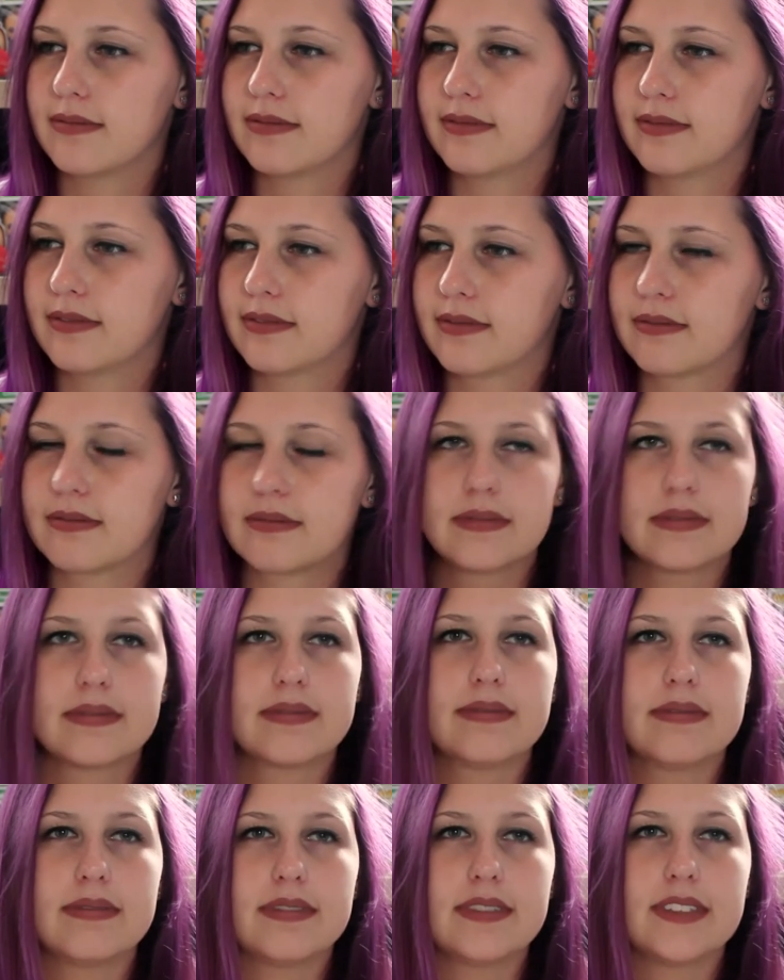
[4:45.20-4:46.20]
mm,
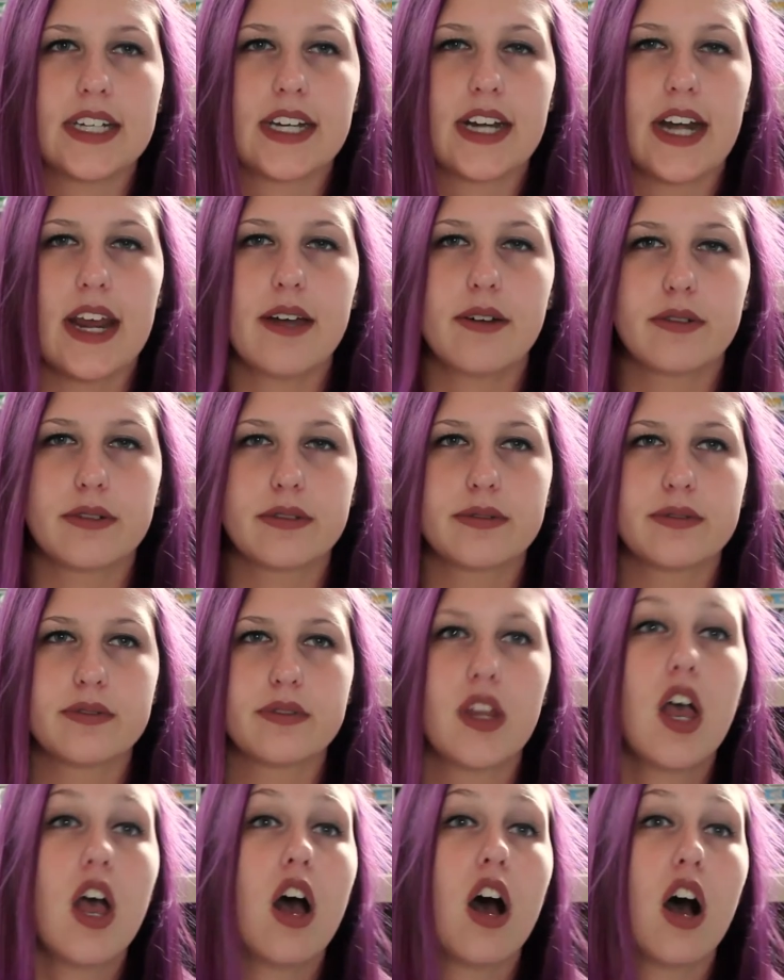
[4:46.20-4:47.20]
no.
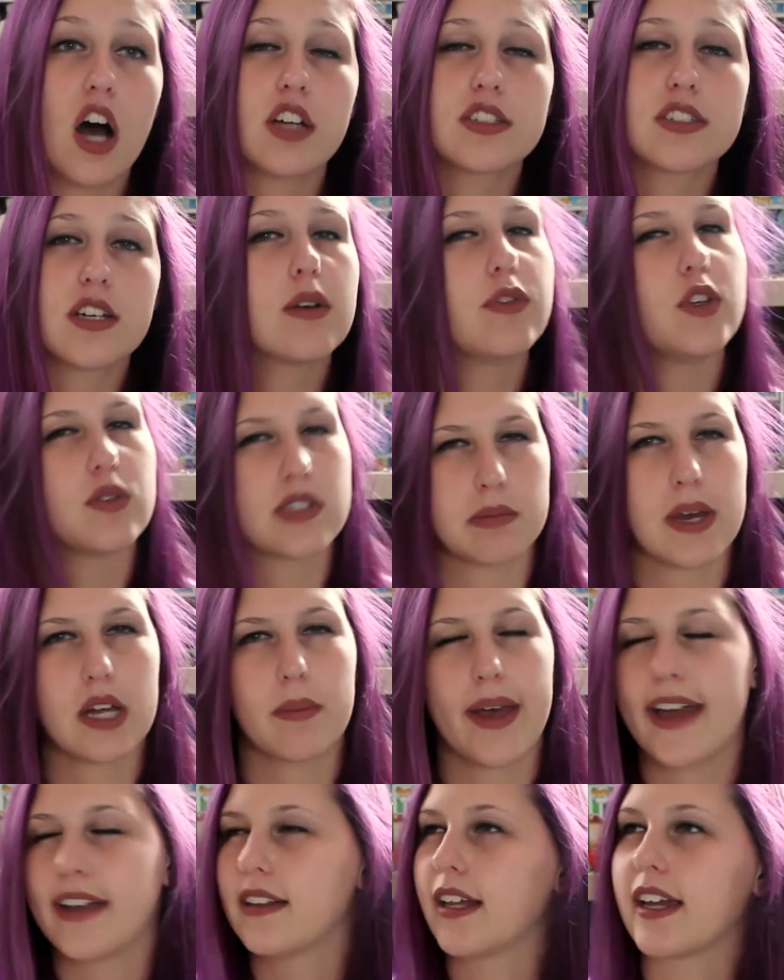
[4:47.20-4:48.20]
Also, if you smell
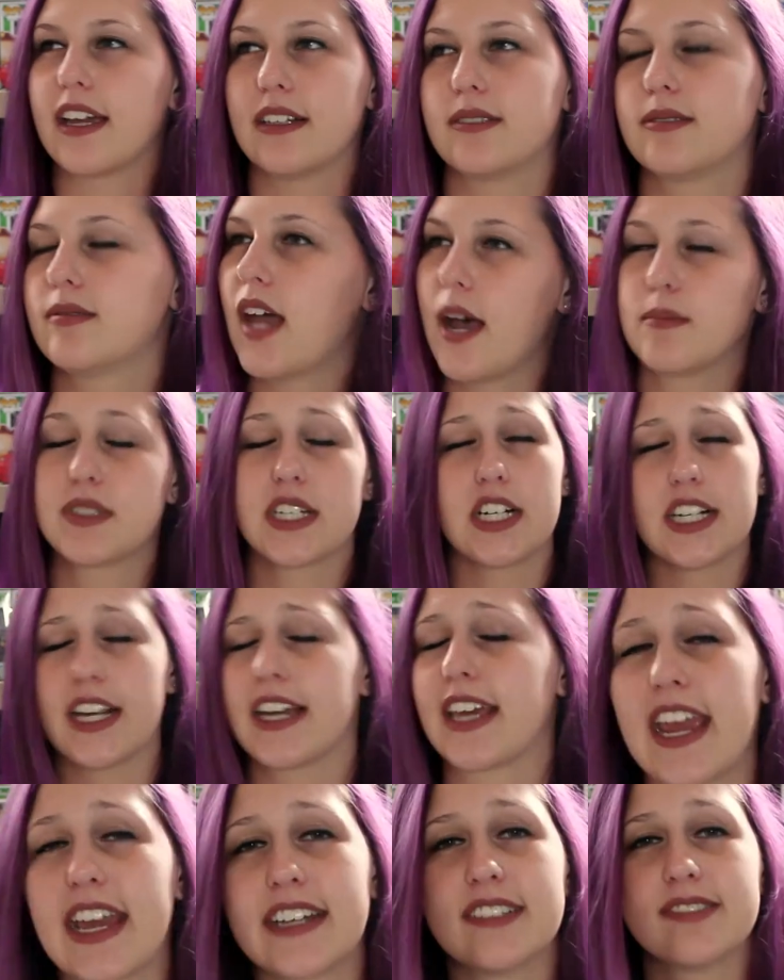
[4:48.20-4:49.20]
bad, like I, I'm sorry, I
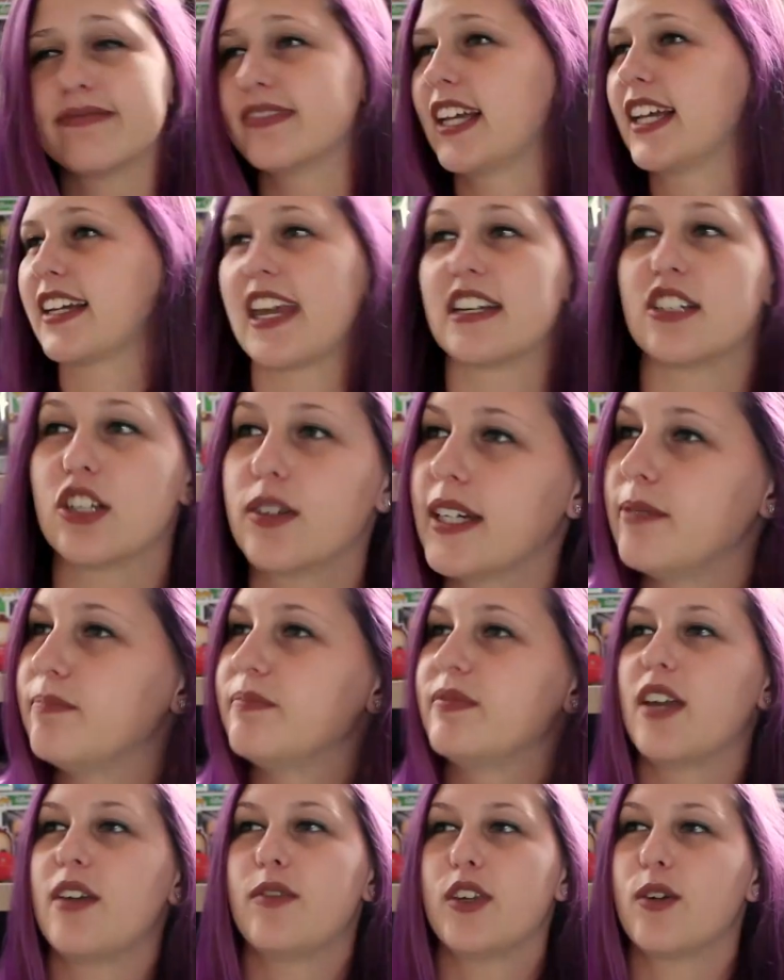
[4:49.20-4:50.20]
can't, can't do it.
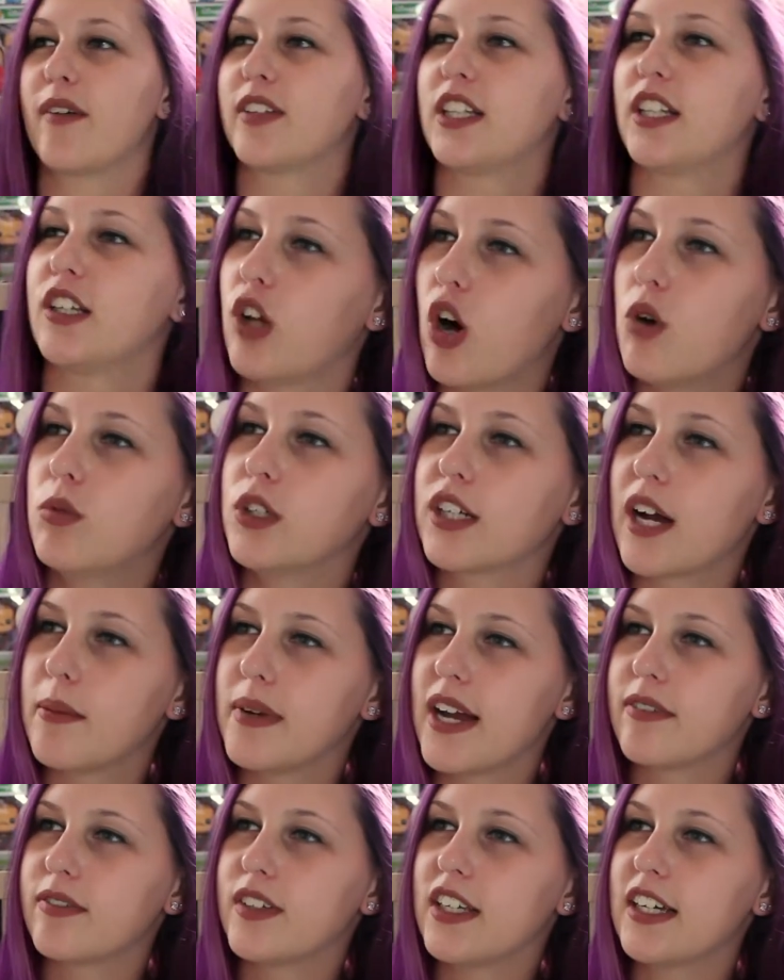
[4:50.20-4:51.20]
If you have a little odor coming
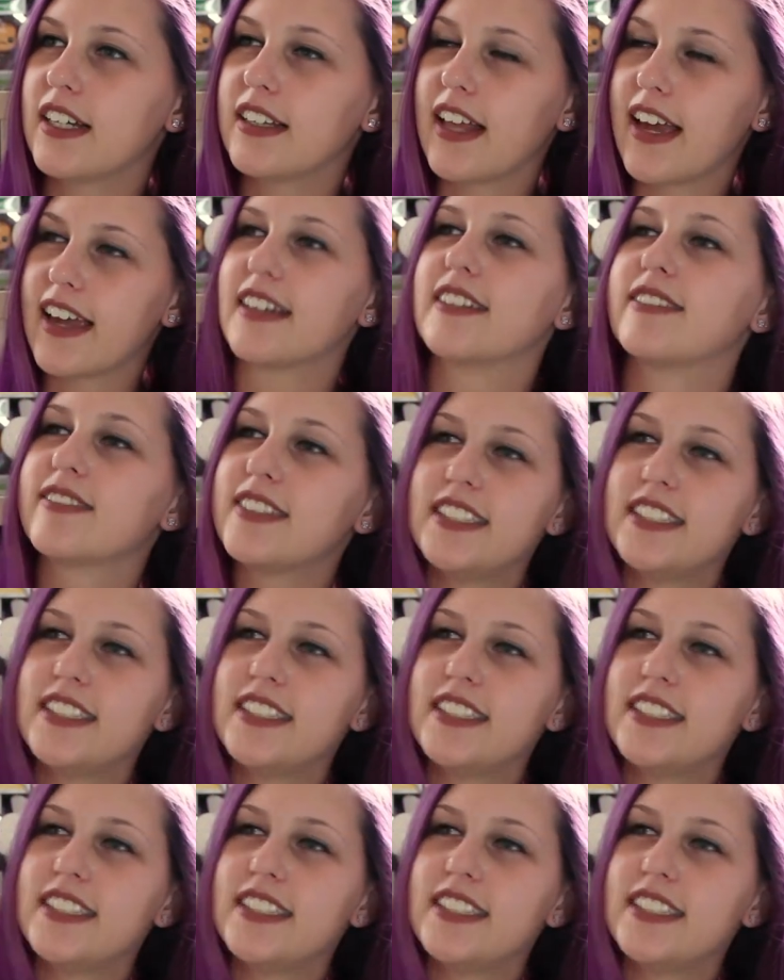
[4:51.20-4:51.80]
off of you, like